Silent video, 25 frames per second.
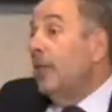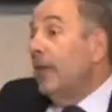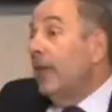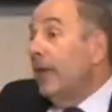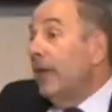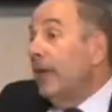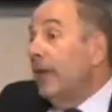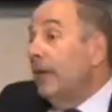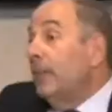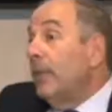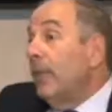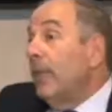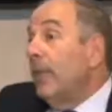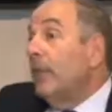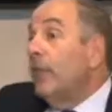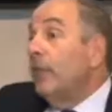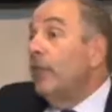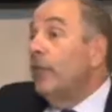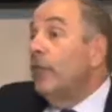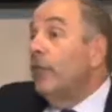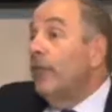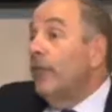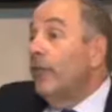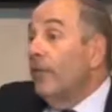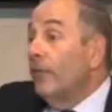depending upon the
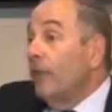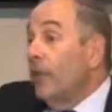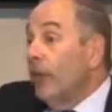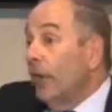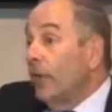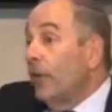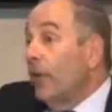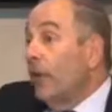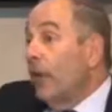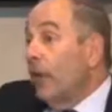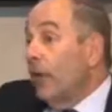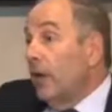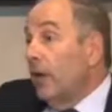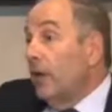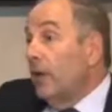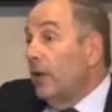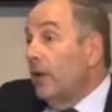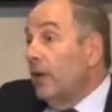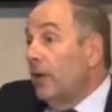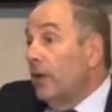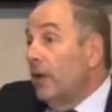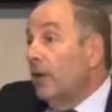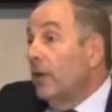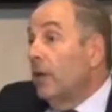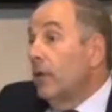severity
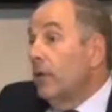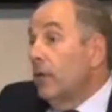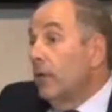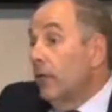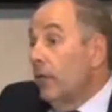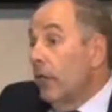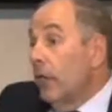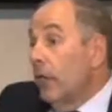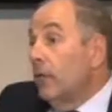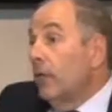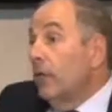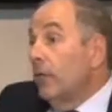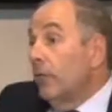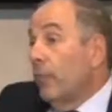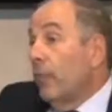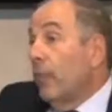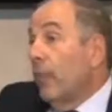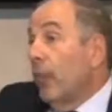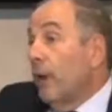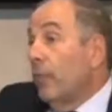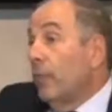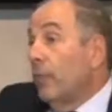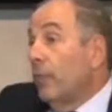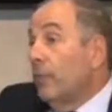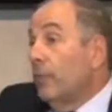of those
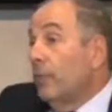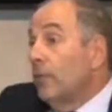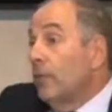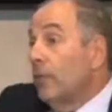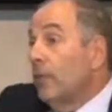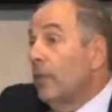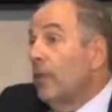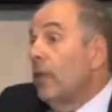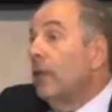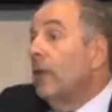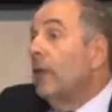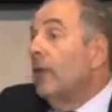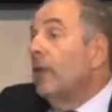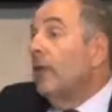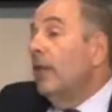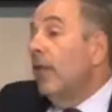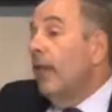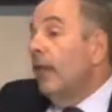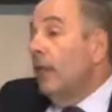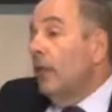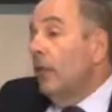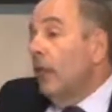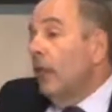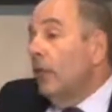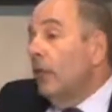problems,
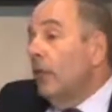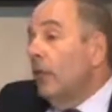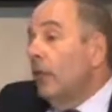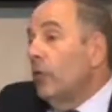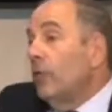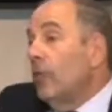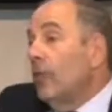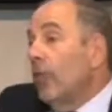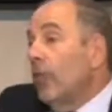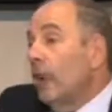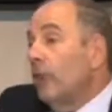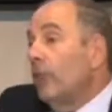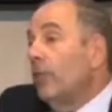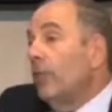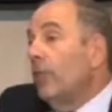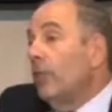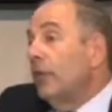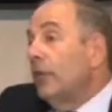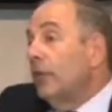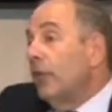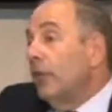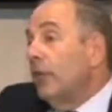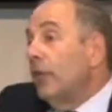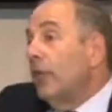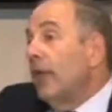that also helps
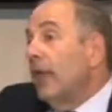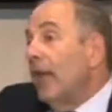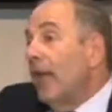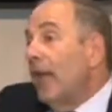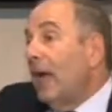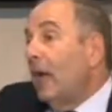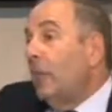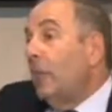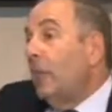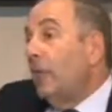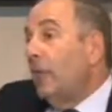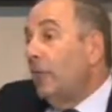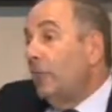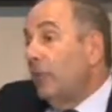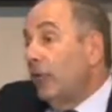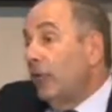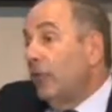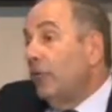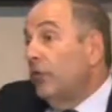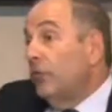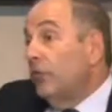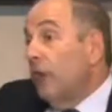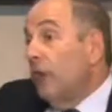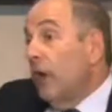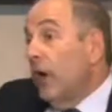determine how we
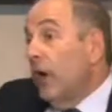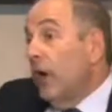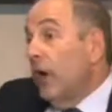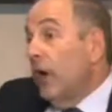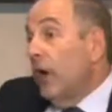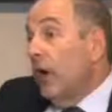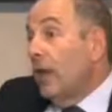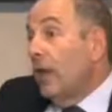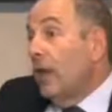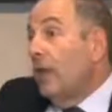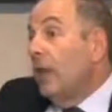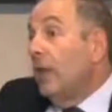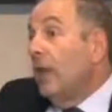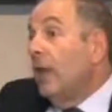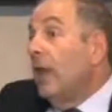treat the dry eye.